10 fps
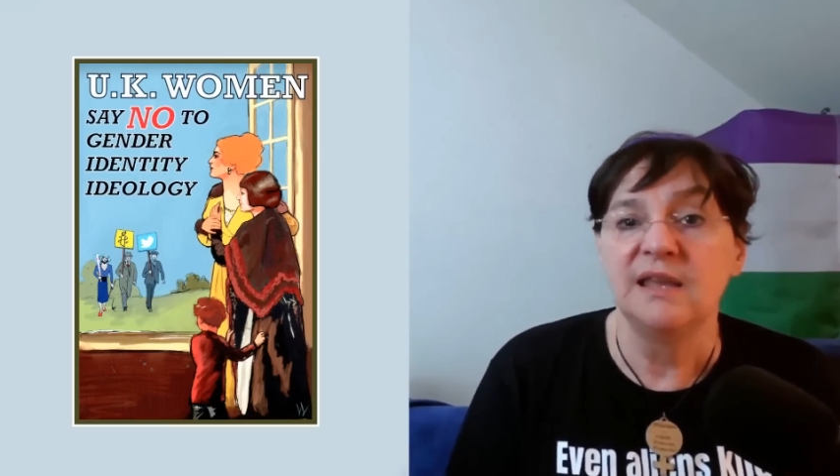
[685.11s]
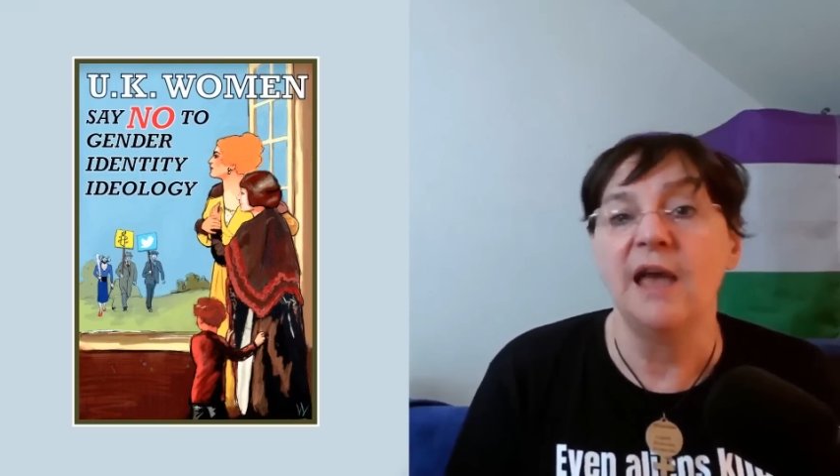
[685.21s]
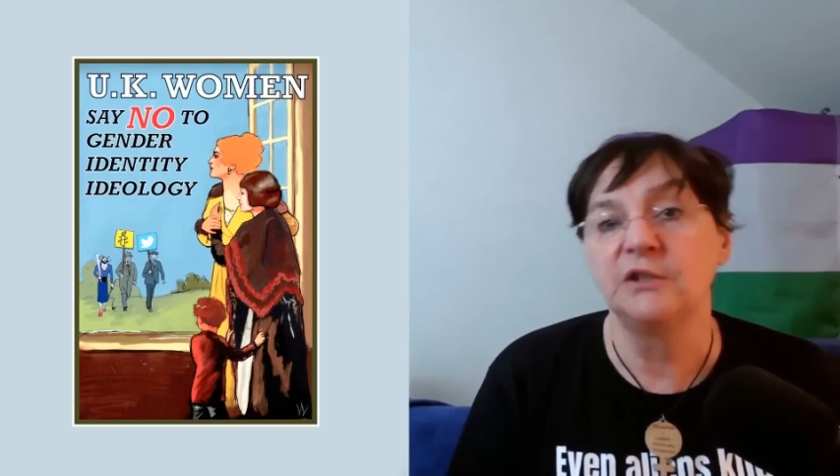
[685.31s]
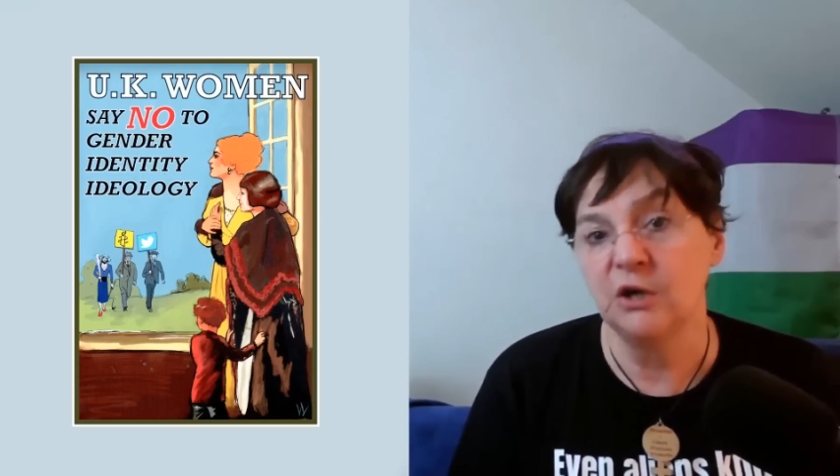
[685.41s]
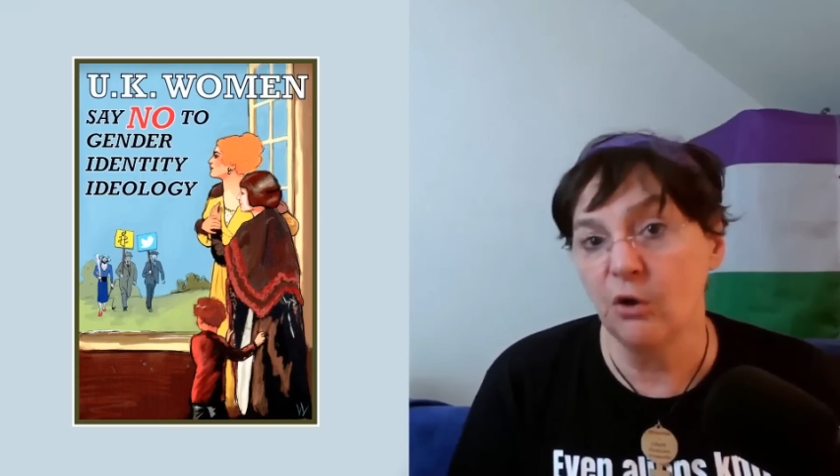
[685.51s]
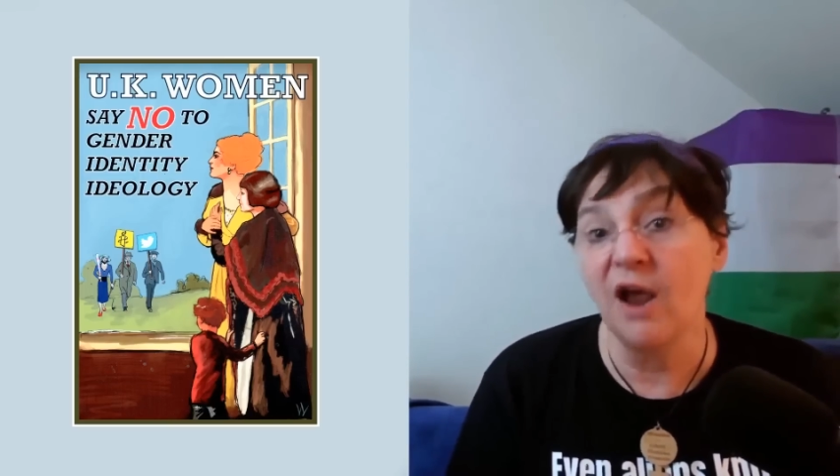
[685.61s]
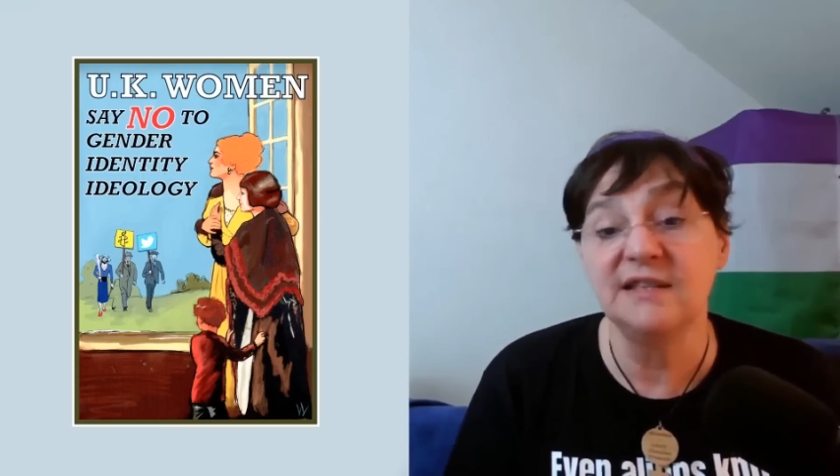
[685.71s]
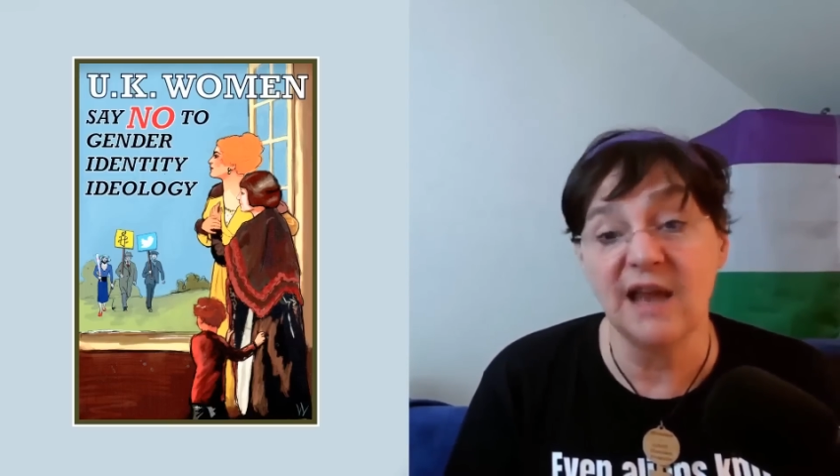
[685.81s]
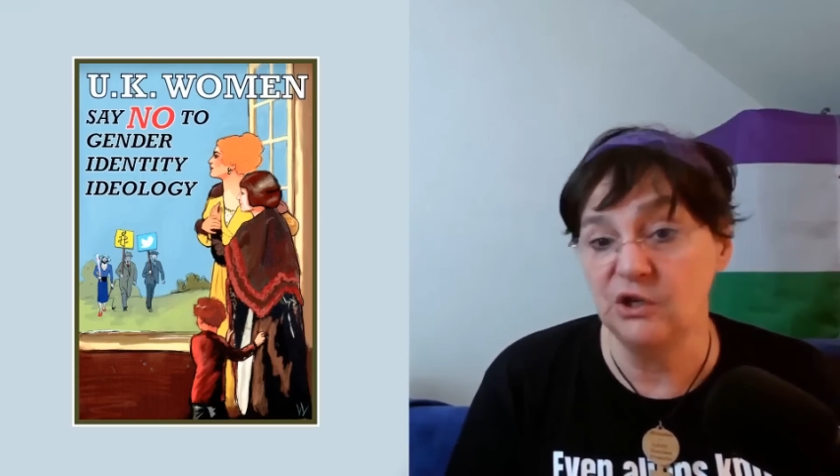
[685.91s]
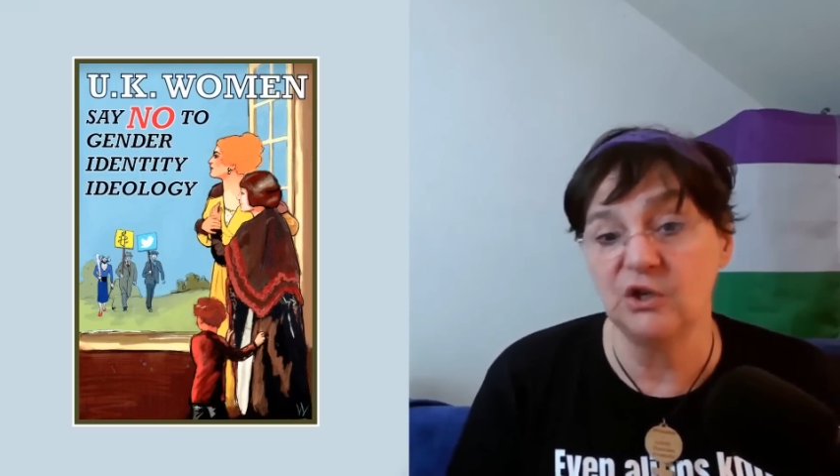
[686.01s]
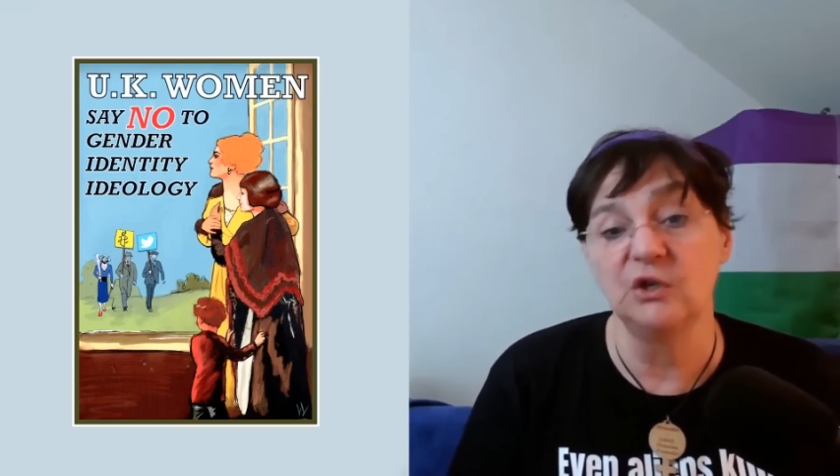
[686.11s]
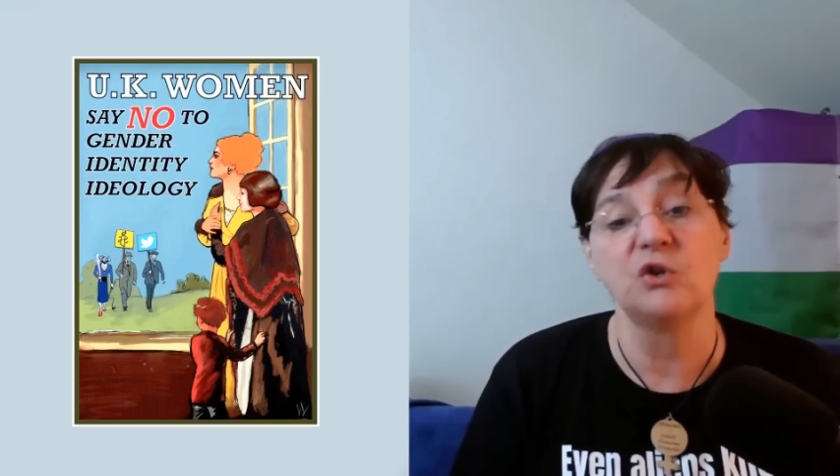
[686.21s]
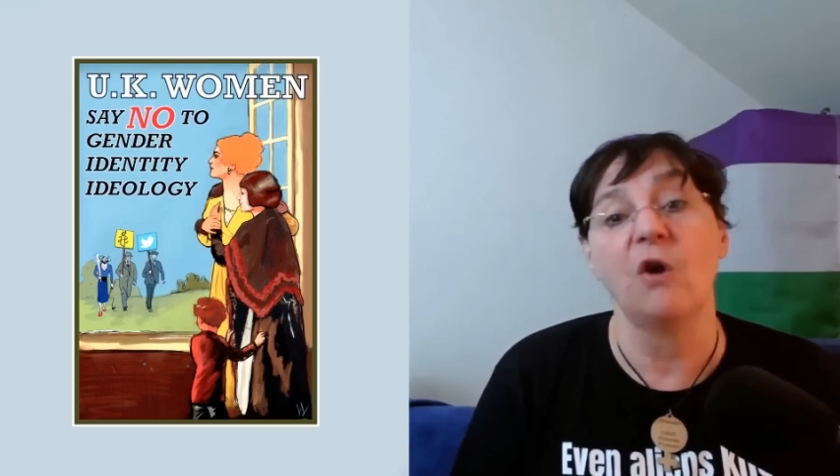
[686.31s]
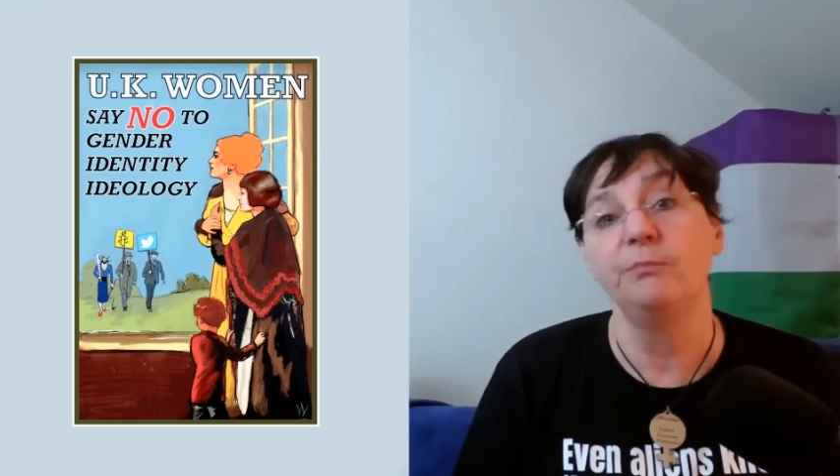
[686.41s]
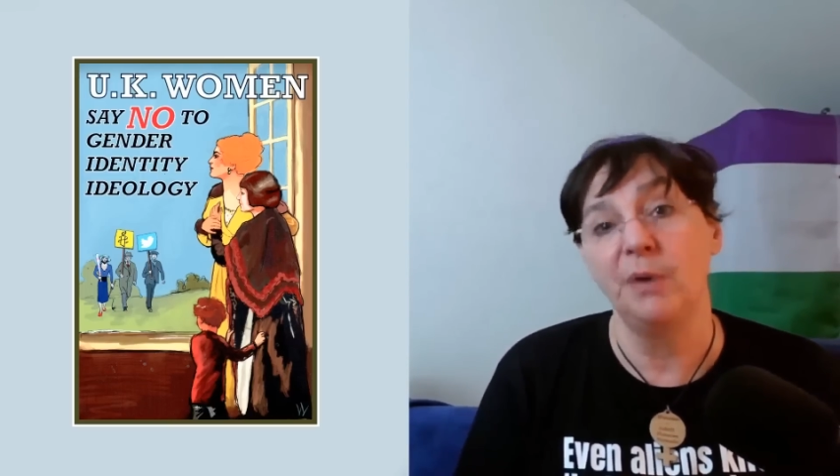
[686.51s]

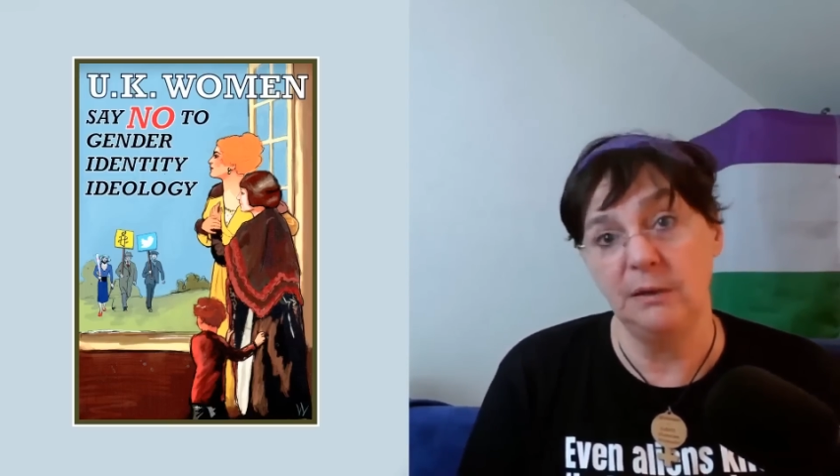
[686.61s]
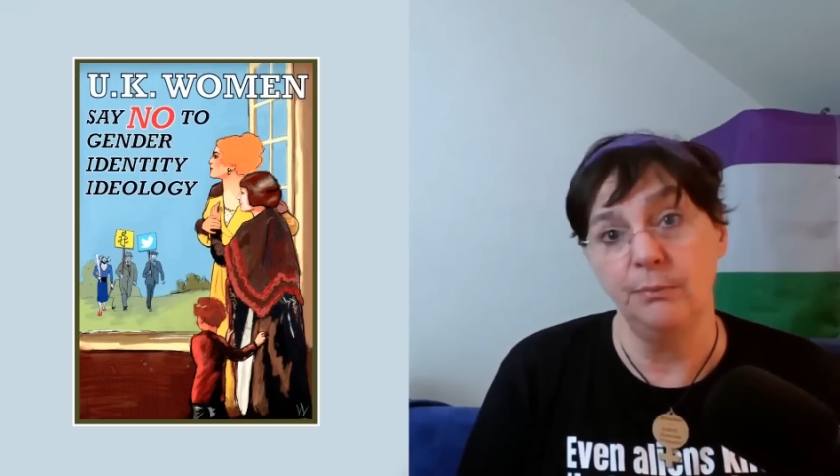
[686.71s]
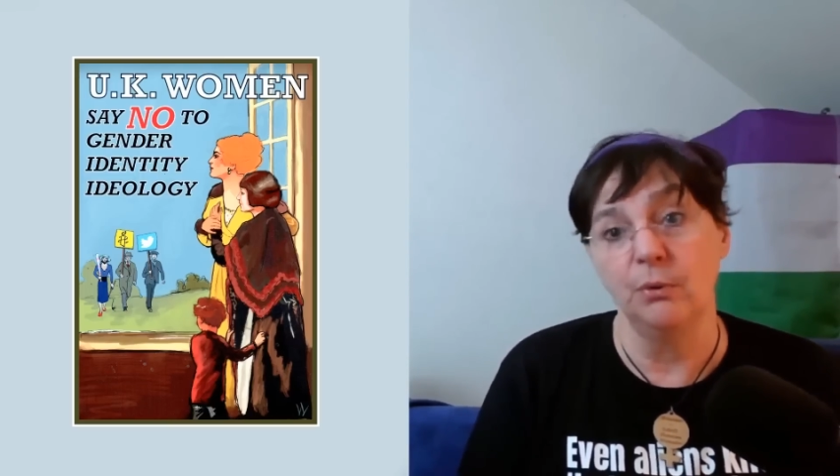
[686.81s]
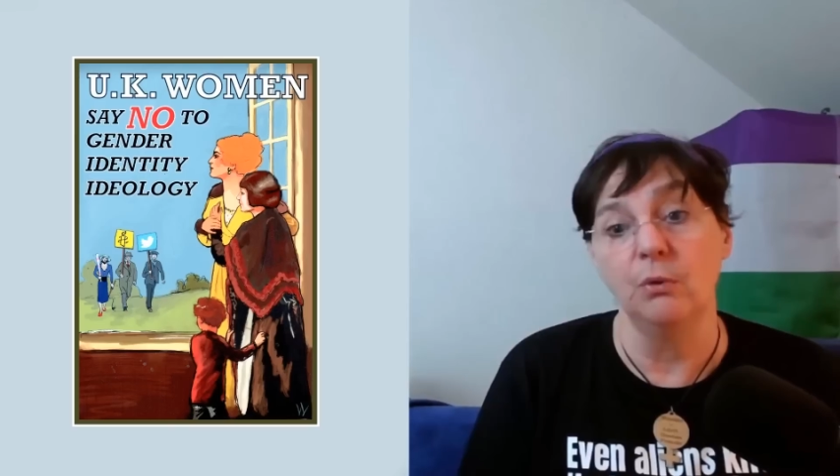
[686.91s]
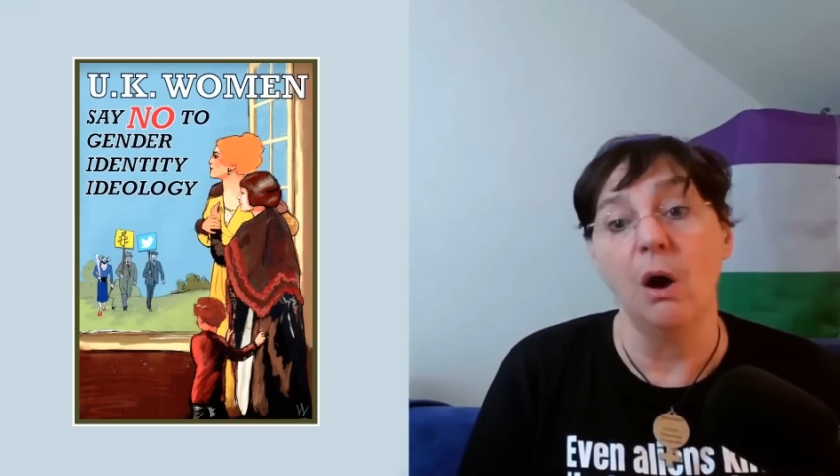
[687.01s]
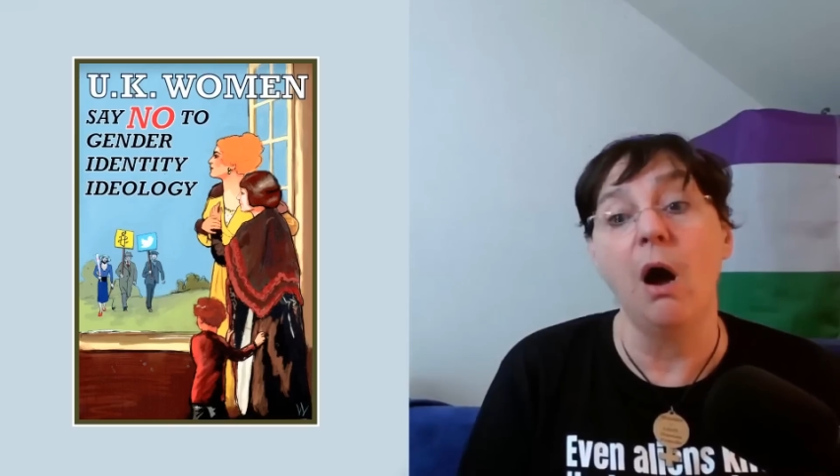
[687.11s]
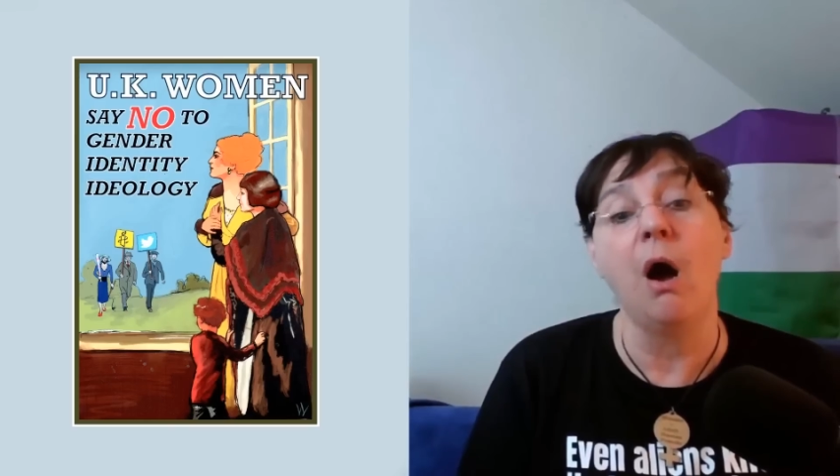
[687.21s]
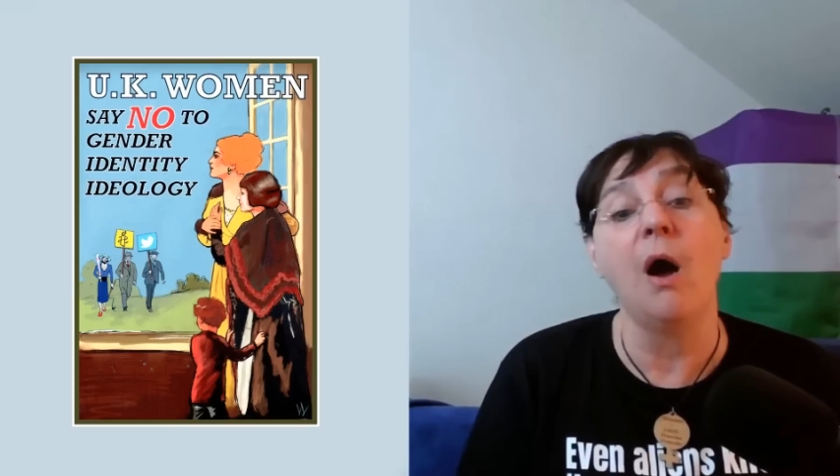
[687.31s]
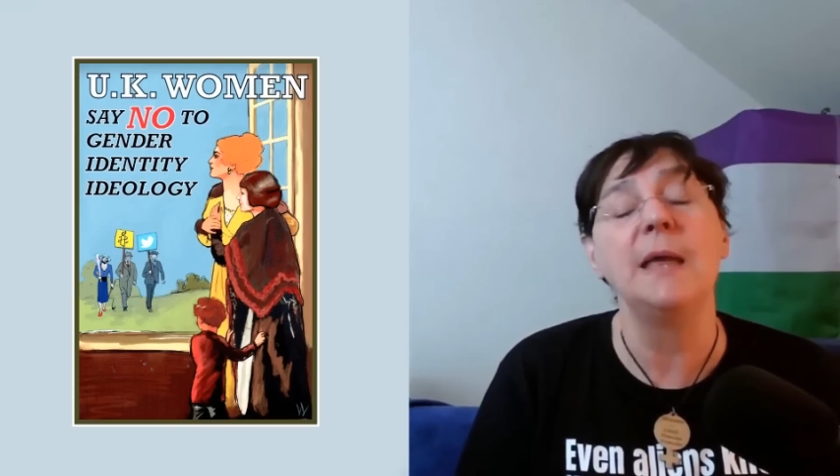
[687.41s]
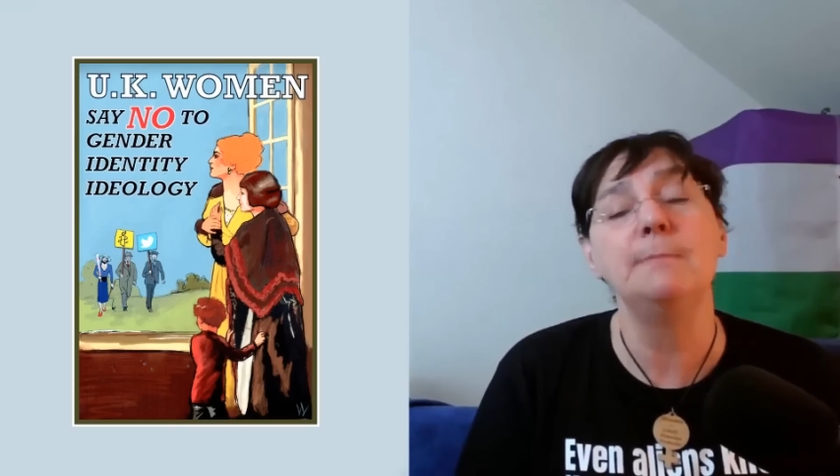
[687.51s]
categorizations of people are